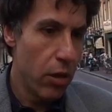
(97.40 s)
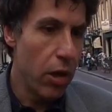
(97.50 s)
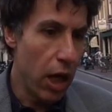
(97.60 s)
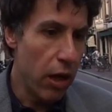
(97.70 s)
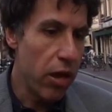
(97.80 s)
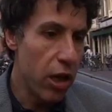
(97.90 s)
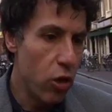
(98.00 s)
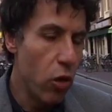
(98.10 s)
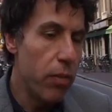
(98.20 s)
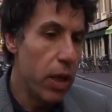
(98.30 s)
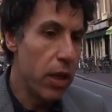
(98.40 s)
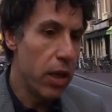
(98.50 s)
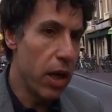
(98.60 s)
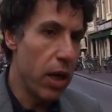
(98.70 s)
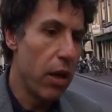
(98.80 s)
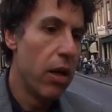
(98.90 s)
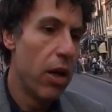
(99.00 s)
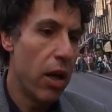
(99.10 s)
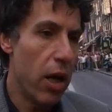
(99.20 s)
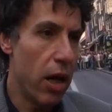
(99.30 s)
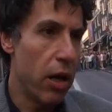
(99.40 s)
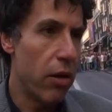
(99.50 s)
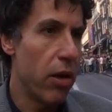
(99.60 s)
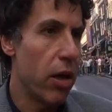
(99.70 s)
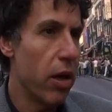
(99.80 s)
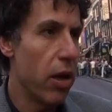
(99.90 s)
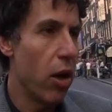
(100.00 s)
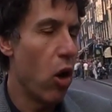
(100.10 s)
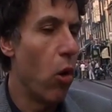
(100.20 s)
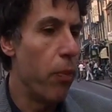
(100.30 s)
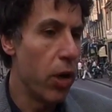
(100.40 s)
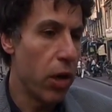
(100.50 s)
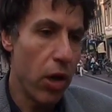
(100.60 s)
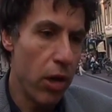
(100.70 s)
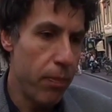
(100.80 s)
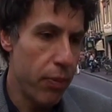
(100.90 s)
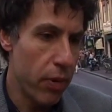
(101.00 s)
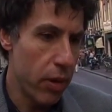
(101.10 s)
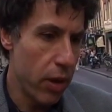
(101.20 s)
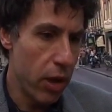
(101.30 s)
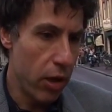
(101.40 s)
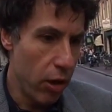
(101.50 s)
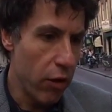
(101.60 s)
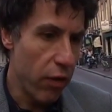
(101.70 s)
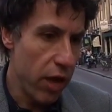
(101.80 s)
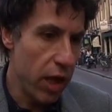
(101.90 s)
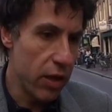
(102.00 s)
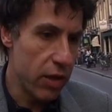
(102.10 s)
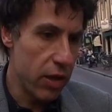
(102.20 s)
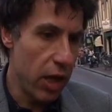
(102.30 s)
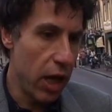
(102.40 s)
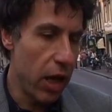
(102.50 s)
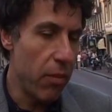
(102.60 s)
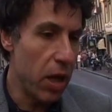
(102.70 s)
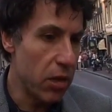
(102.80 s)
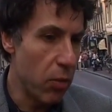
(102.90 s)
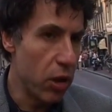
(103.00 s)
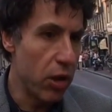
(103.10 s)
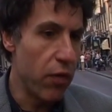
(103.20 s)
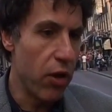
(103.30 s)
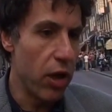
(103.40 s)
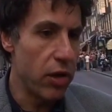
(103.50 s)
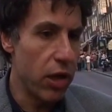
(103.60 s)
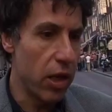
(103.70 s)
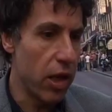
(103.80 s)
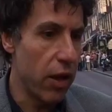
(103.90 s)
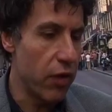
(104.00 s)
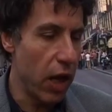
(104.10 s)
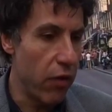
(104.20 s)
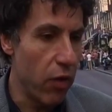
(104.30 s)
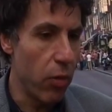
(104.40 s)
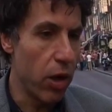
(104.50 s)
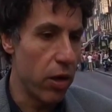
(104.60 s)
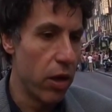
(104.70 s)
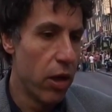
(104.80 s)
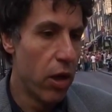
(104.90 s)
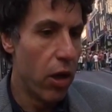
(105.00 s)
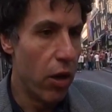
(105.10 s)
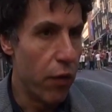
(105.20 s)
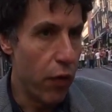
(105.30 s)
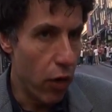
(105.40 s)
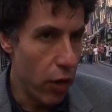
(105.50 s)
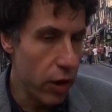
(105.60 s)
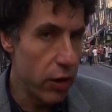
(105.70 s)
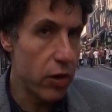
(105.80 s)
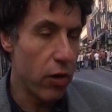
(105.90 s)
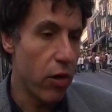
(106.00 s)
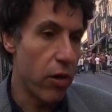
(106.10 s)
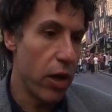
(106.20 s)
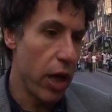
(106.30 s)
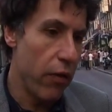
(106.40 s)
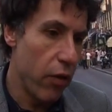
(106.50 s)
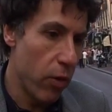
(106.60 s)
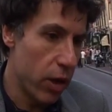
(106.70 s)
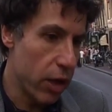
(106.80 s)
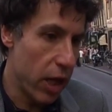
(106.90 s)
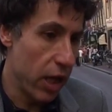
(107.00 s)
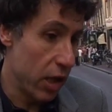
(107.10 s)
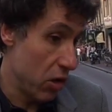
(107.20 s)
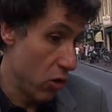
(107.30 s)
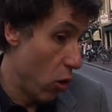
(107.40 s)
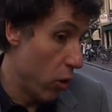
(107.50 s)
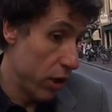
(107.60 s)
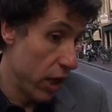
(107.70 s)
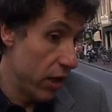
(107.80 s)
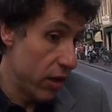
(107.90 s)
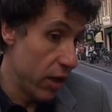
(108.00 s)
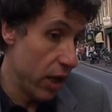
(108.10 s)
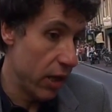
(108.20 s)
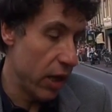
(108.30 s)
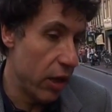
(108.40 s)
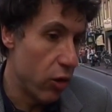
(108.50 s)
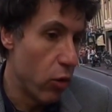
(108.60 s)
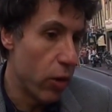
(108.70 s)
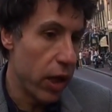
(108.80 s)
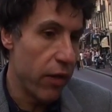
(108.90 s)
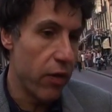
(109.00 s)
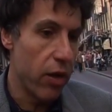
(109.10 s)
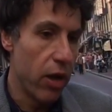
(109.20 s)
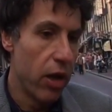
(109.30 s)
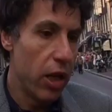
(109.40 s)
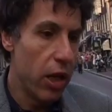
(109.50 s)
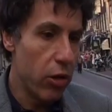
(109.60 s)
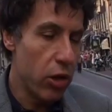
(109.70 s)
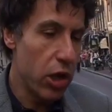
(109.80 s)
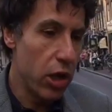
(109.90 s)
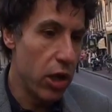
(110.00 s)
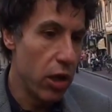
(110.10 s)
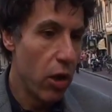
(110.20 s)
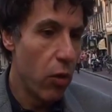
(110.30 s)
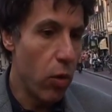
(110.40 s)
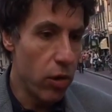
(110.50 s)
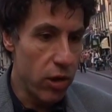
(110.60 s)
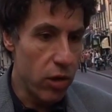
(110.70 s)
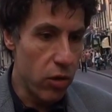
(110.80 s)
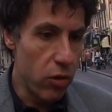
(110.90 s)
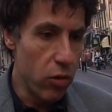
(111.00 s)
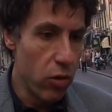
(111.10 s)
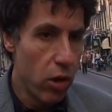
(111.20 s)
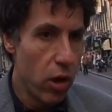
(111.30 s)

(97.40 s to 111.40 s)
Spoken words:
Yeah, I think new media are opening up a lot of things. They are much more diverse, and it gives everyone a voice, or everyone can go on the internet and do whatever he or she wants to do.